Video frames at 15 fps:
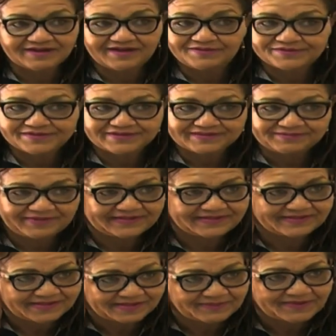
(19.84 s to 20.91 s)
Mensah
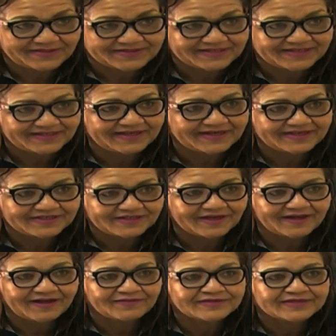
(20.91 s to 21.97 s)
Williams described
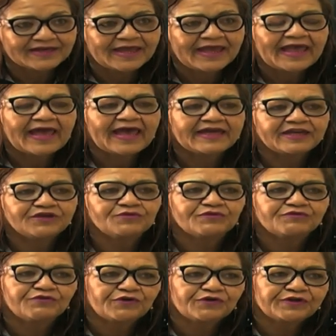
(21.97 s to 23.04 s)
late Kandjii as
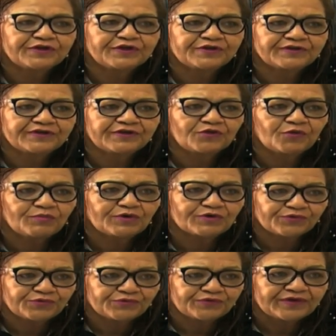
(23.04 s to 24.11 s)
hard-working and
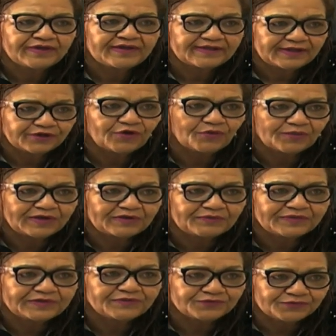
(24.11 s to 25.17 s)
executed his
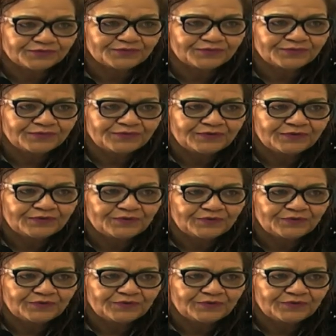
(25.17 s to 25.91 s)
assignments with